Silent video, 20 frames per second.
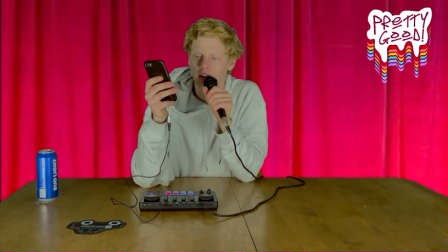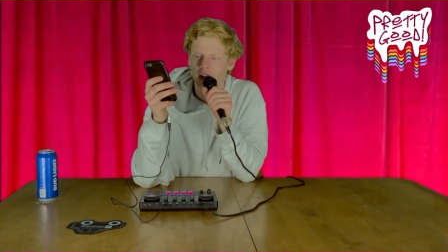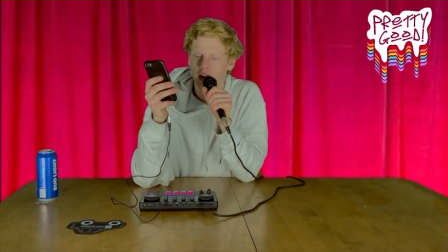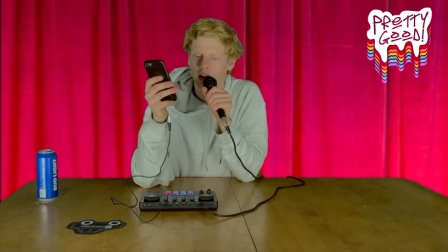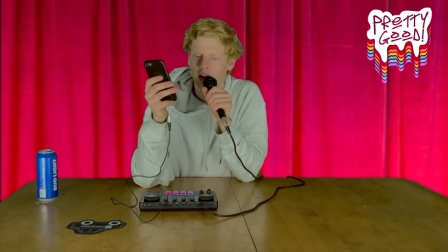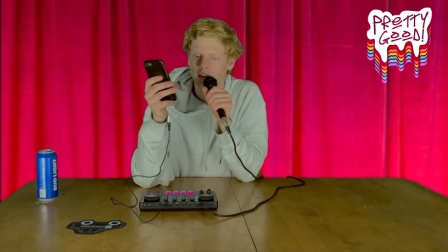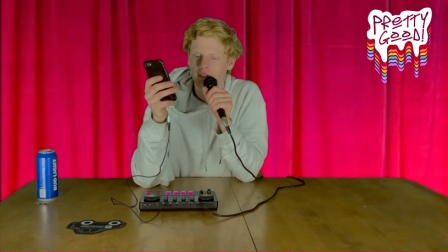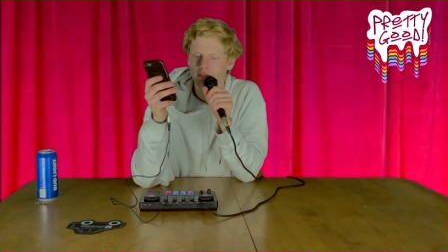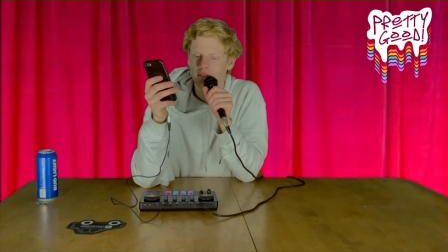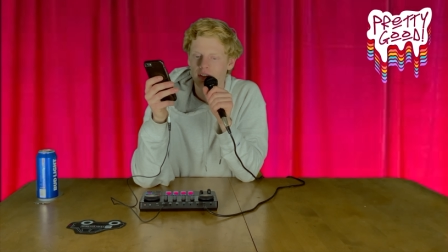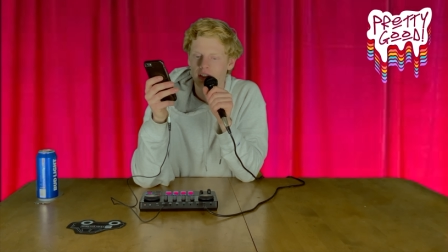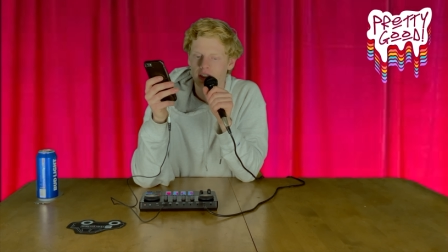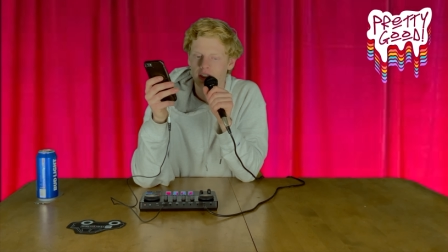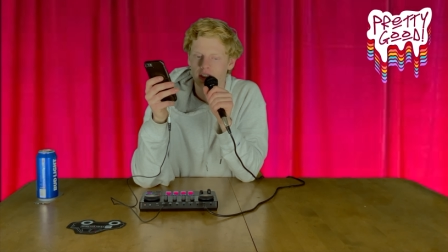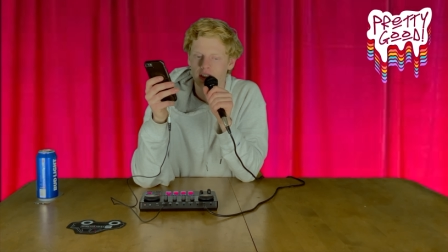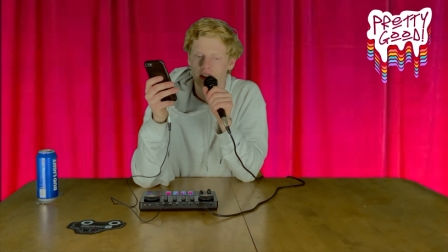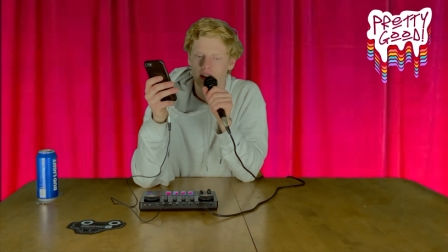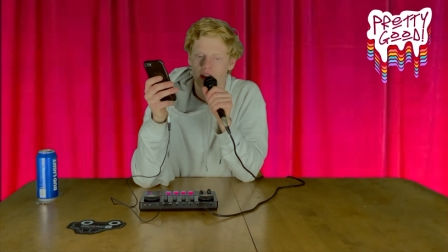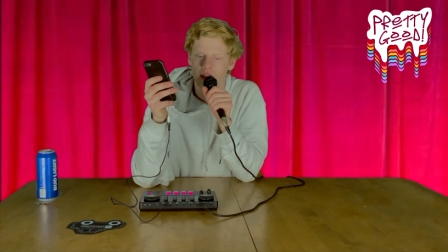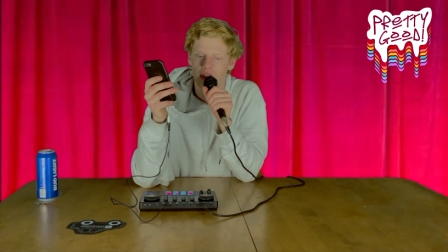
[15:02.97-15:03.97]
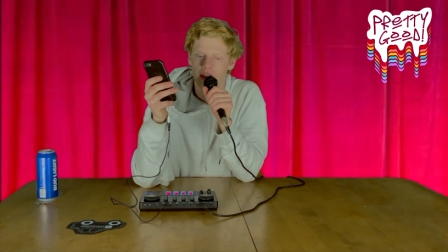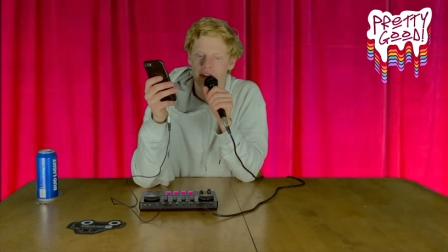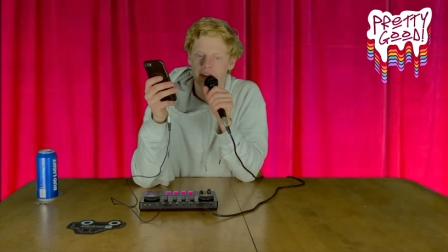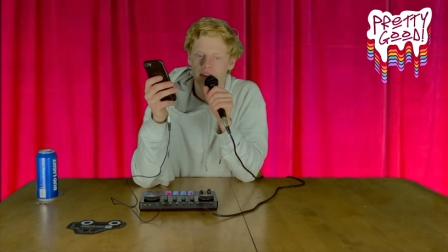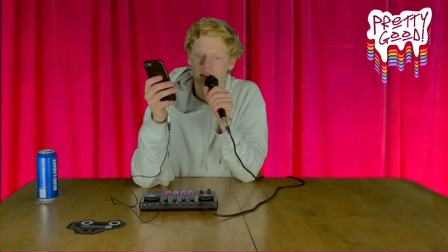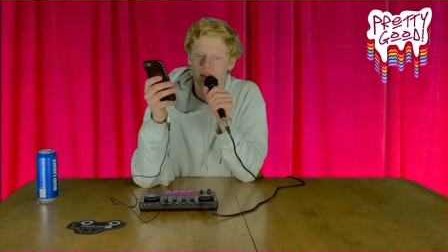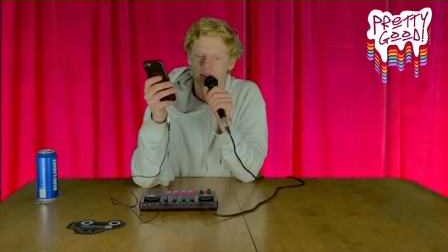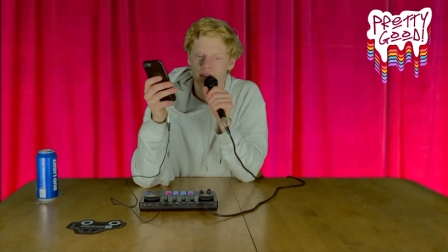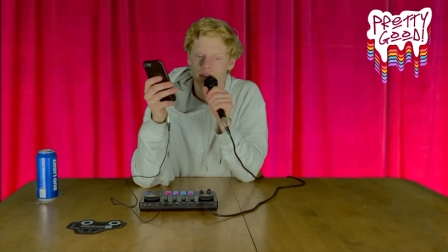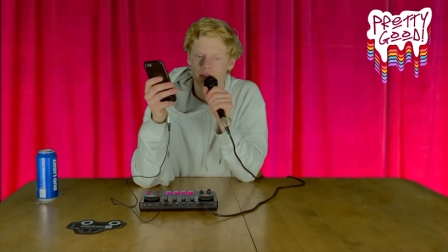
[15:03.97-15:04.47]
not fucking
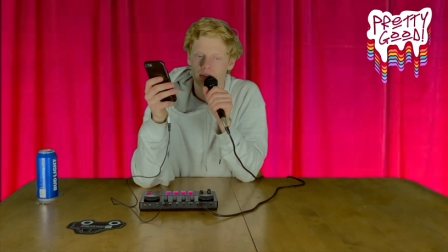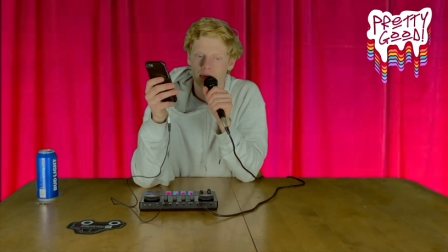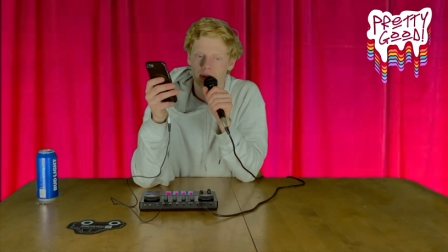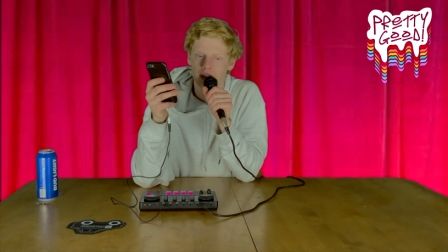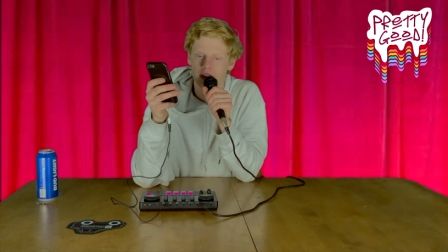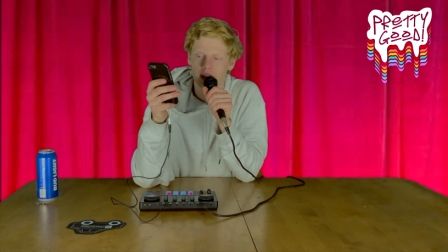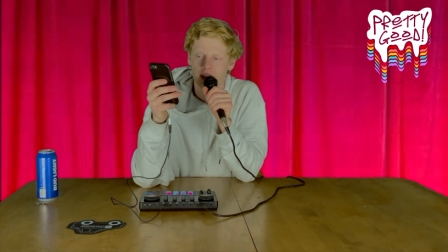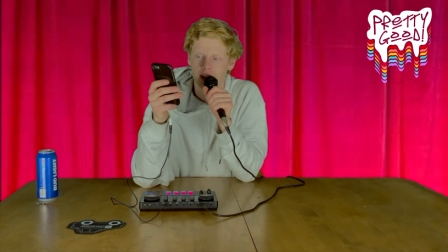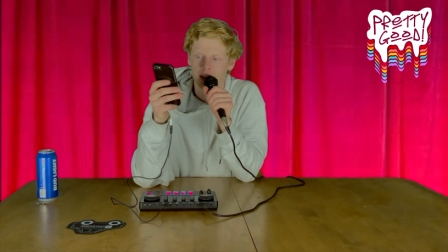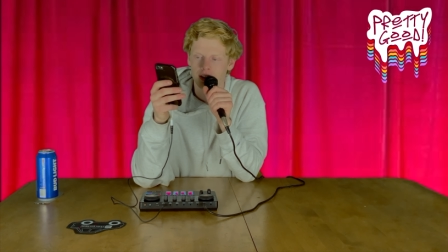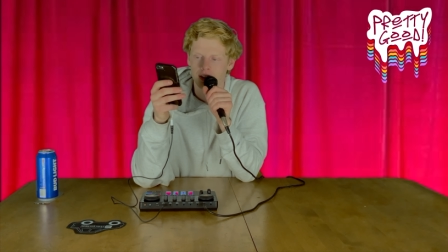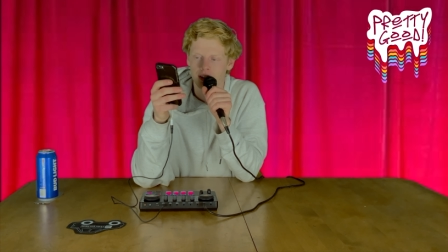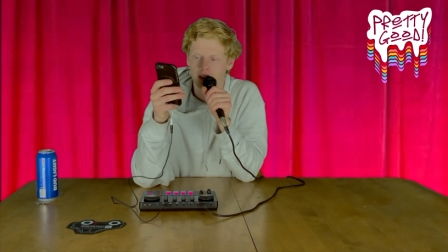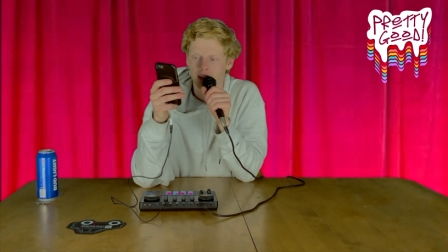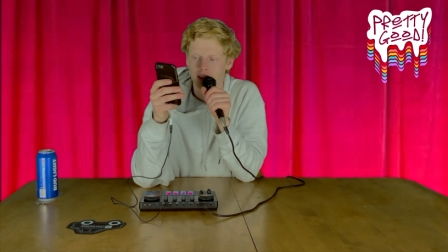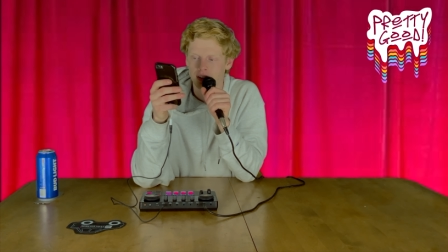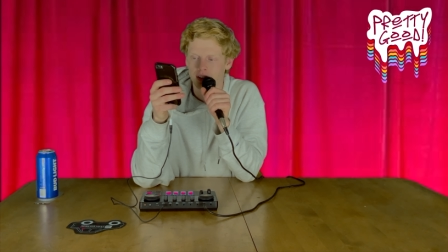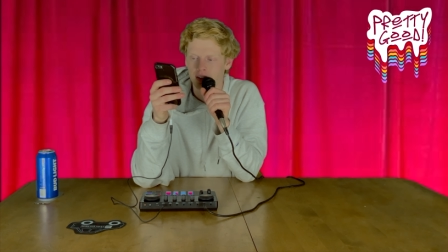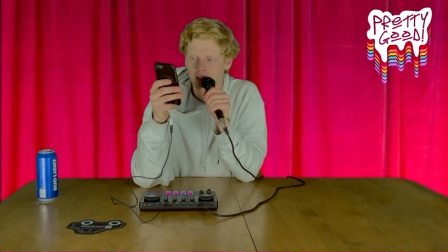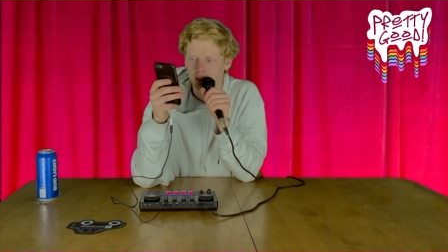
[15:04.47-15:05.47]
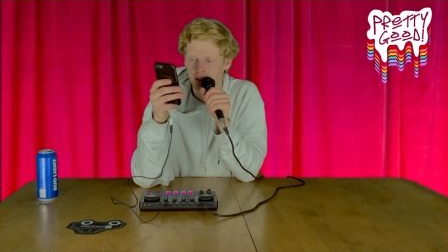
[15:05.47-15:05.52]
enthused with anything.